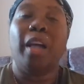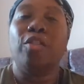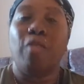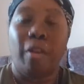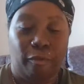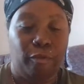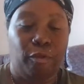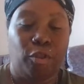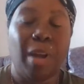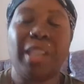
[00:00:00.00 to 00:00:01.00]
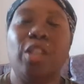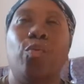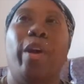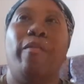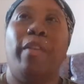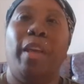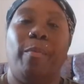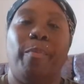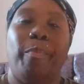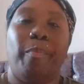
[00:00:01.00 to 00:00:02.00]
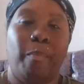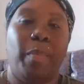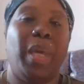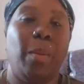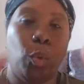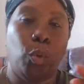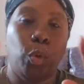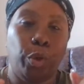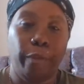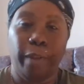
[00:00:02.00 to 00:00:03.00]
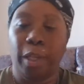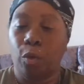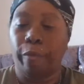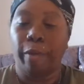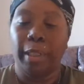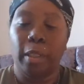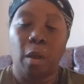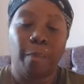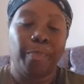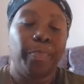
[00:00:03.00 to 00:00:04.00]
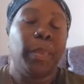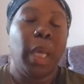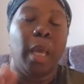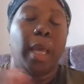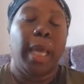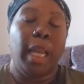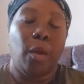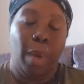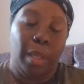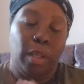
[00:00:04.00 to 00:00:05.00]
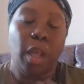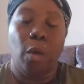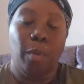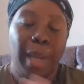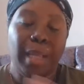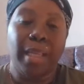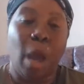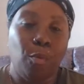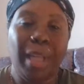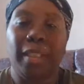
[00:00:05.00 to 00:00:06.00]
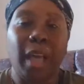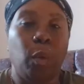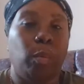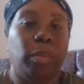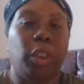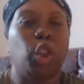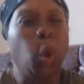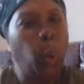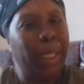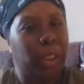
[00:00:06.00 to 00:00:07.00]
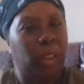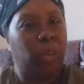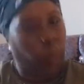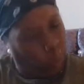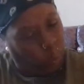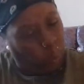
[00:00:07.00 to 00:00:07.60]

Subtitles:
untrustworthy people who you think your friends are. Anyway, so let's go. Let's do this.